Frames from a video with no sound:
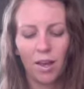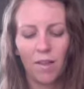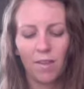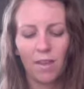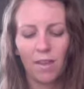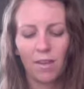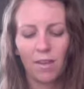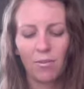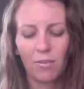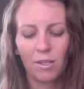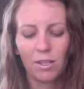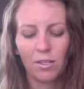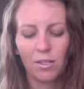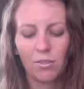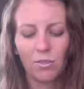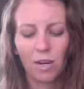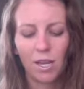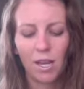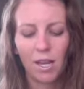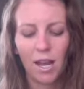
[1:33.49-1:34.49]
Then with his
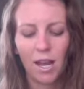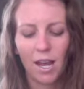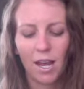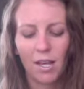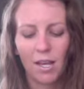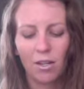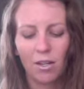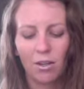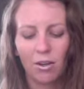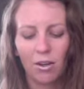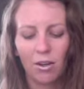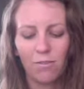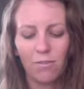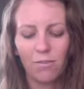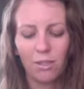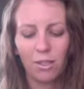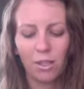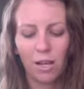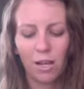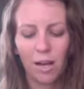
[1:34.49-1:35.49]
right hand, Yoav
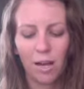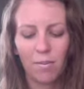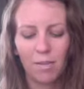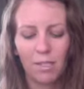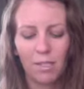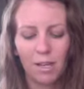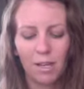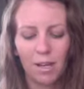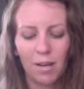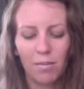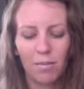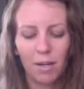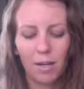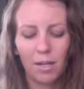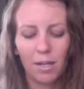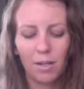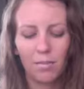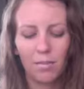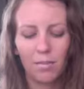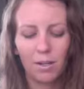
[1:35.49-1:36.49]
took Amasa by
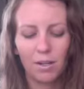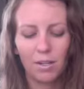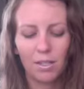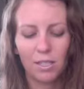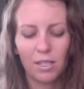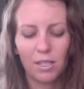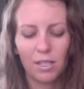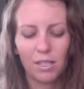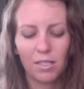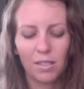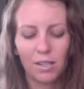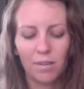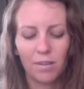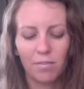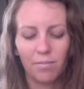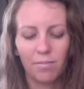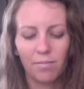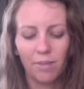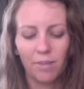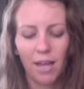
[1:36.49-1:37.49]
the beard to kiss him.